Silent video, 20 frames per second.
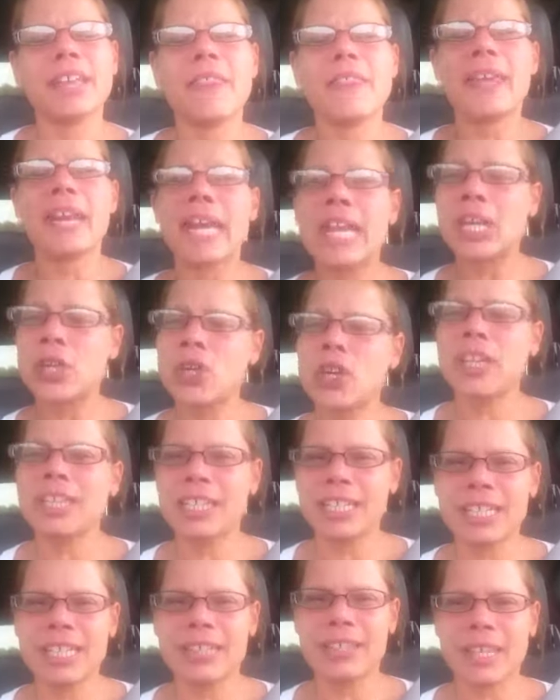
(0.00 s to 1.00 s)
that I
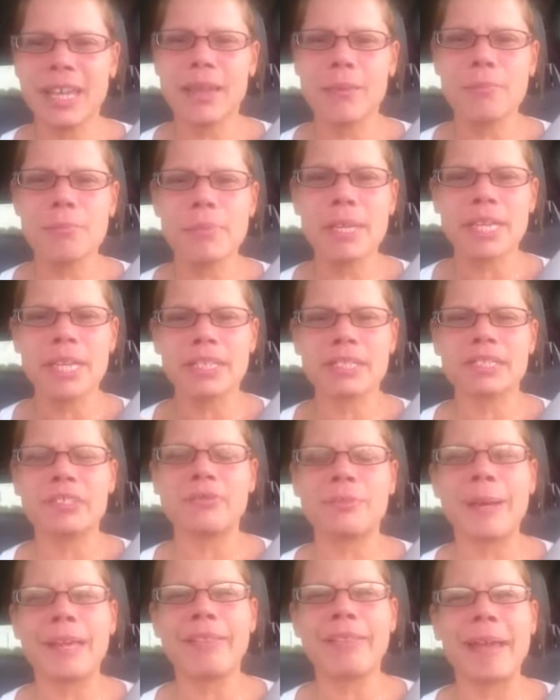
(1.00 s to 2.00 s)
couldn't eat them because
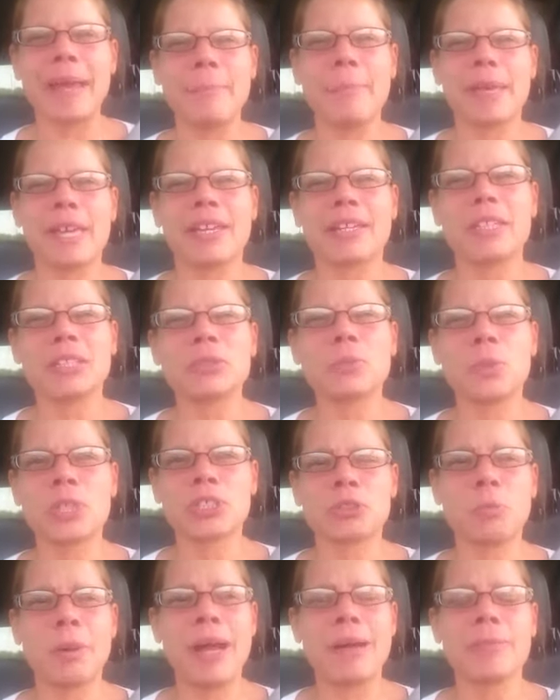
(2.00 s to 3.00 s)
of my lap band,
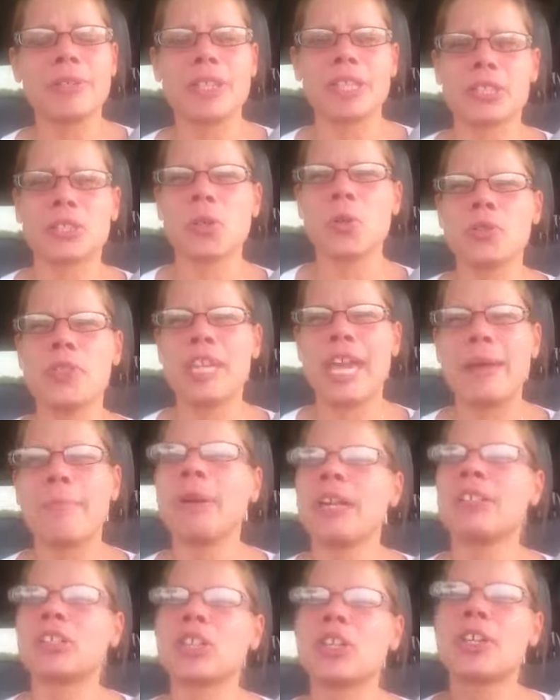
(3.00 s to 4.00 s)
which probably this whole time
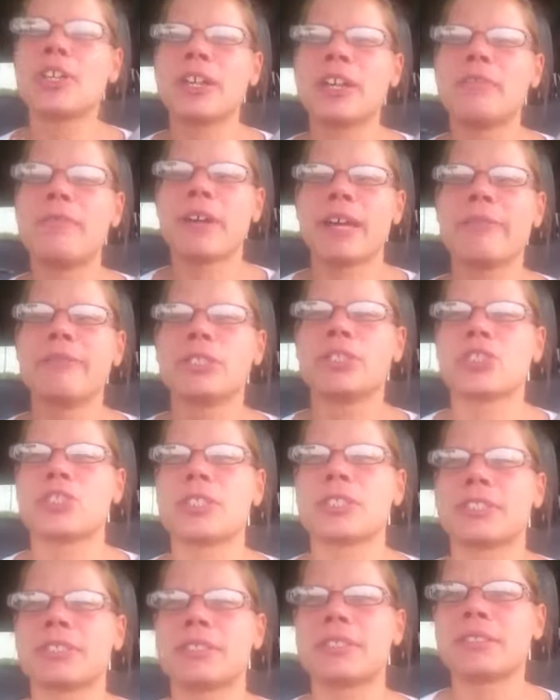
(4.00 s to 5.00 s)
I could have. I was
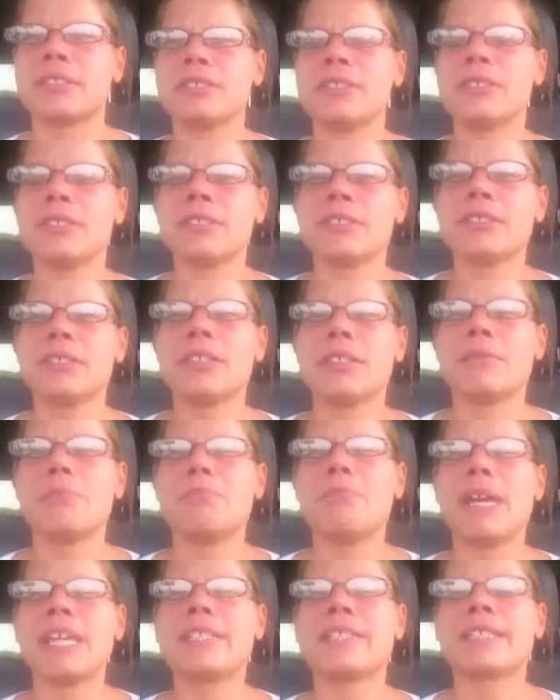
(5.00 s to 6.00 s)
just
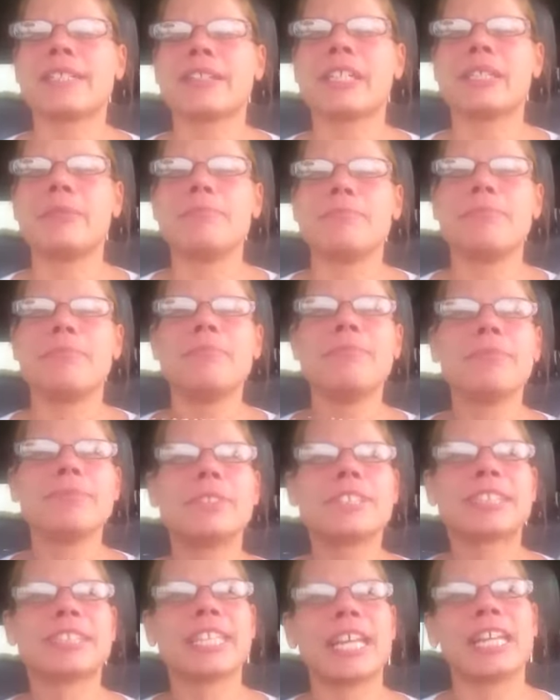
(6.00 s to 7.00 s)
mentally
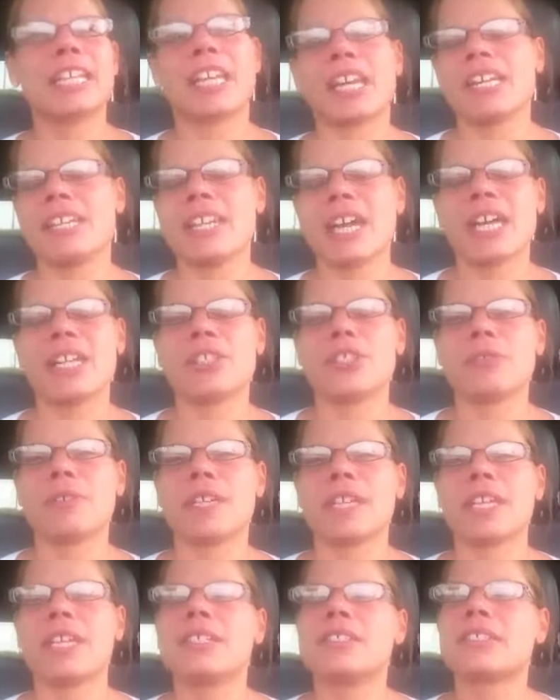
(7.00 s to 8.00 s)
set on not
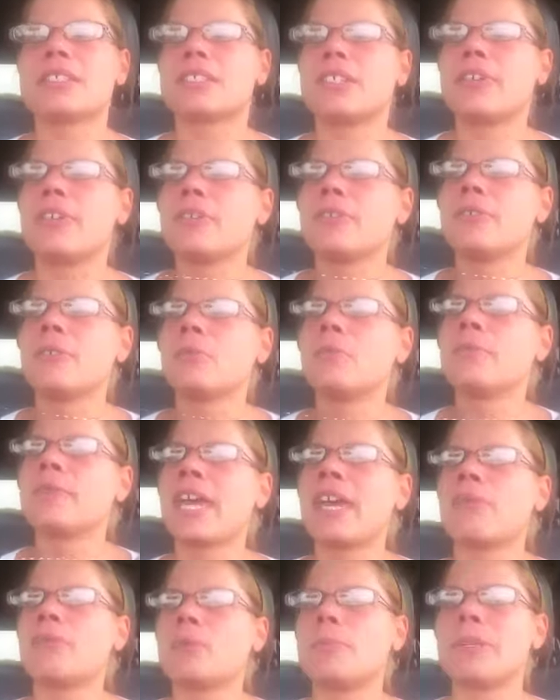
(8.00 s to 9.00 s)
doing it. So
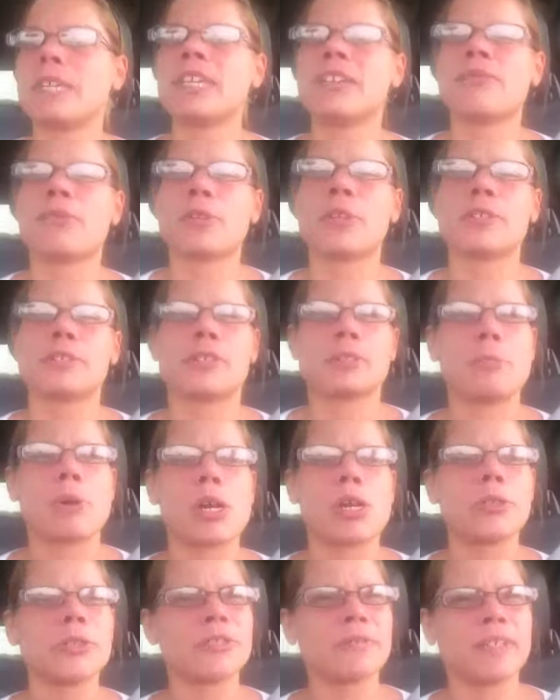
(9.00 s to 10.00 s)
that will be for
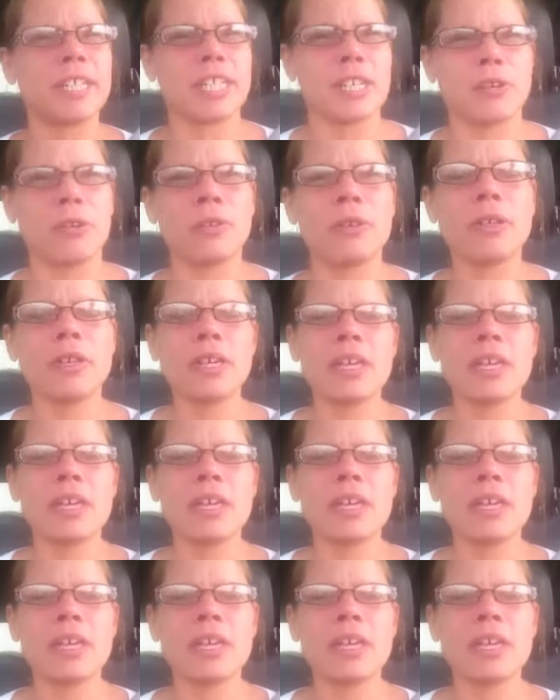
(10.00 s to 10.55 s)
tomorrow's video.